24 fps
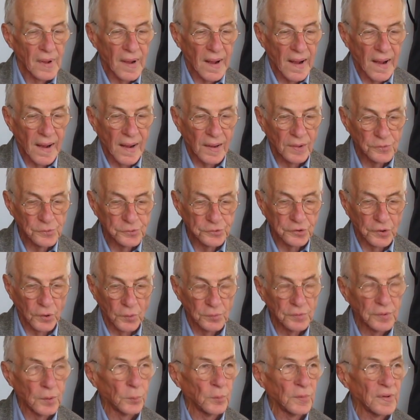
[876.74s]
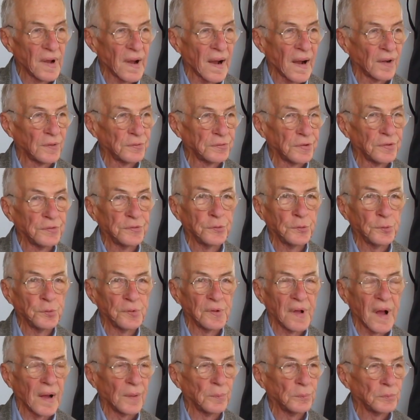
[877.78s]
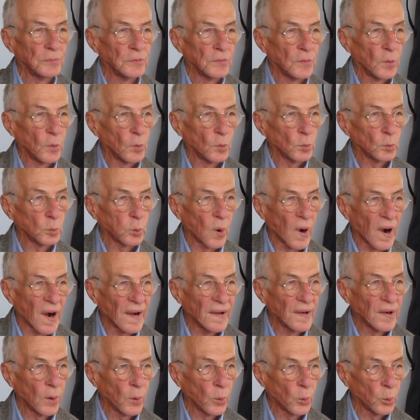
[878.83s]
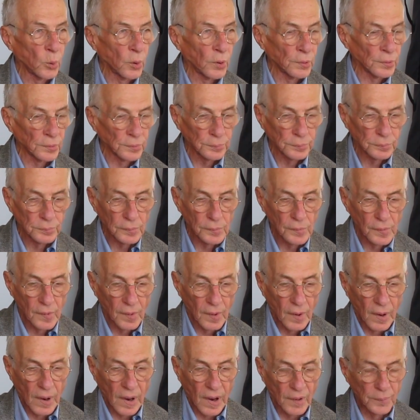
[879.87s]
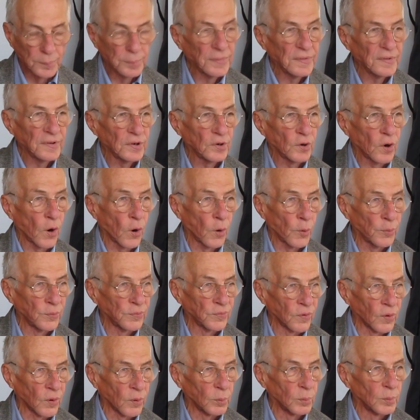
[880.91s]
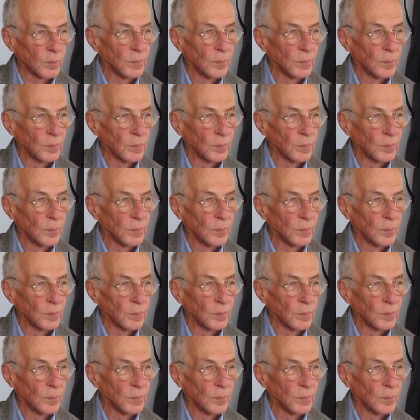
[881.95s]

And so that we have to do that quiet work of being hopeful.